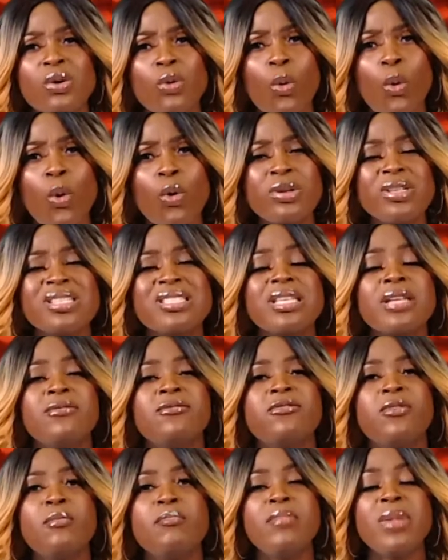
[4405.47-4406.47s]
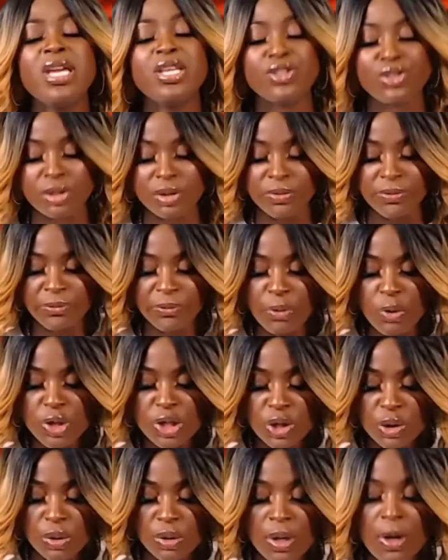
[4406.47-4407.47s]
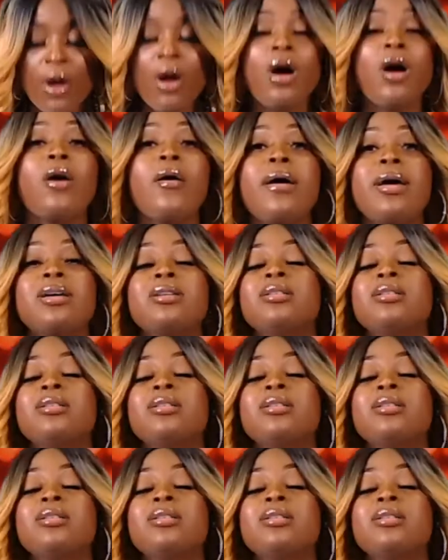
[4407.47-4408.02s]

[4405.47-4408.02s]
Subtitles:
all this information for you. All right,